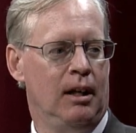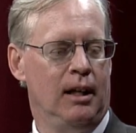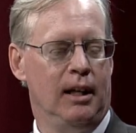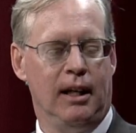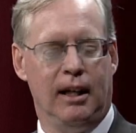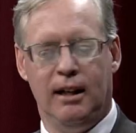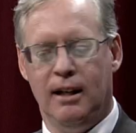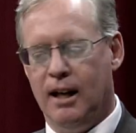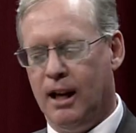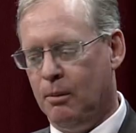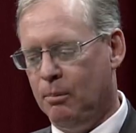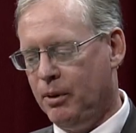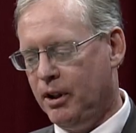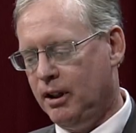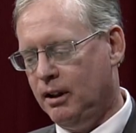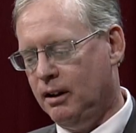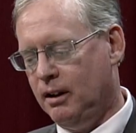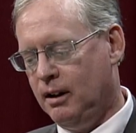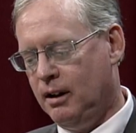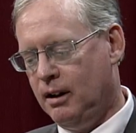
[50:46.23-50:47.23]
in
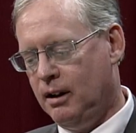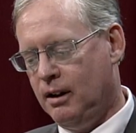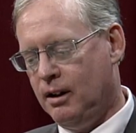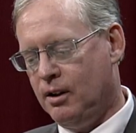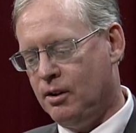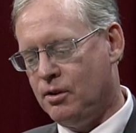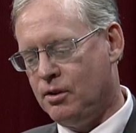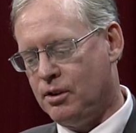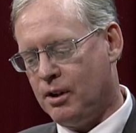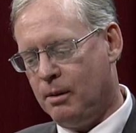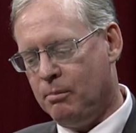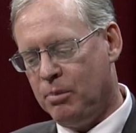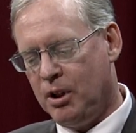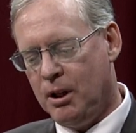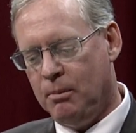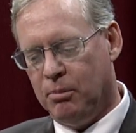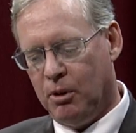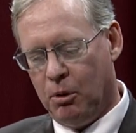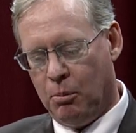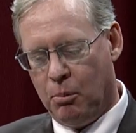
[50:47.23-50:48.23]
helping some
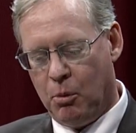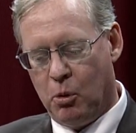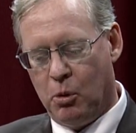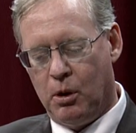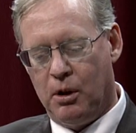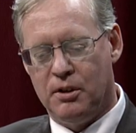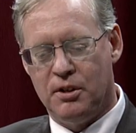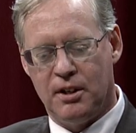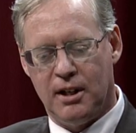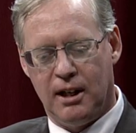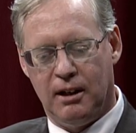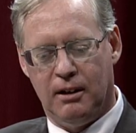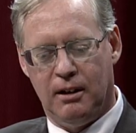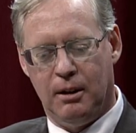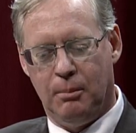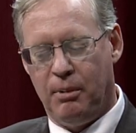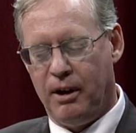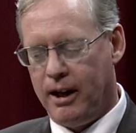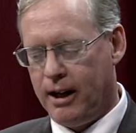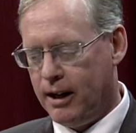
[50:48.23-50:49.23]
people more stay on the
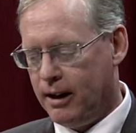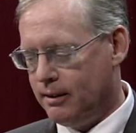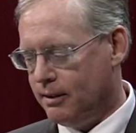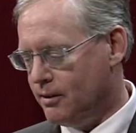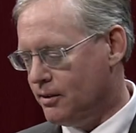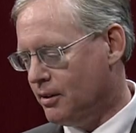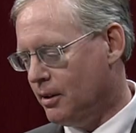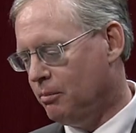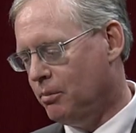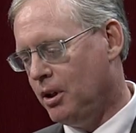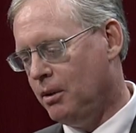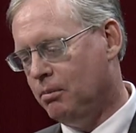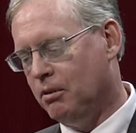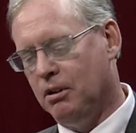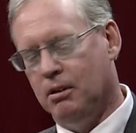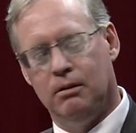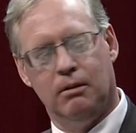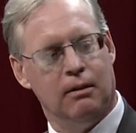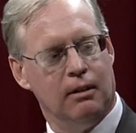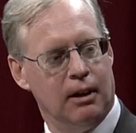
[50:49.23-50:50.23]
path, and some
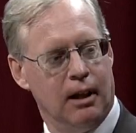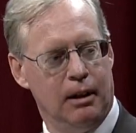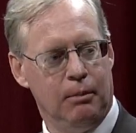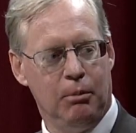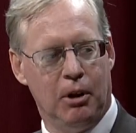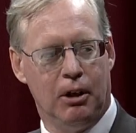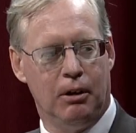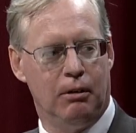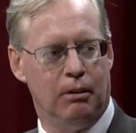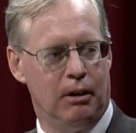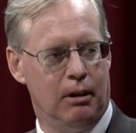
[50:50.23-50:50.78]
people, let them go.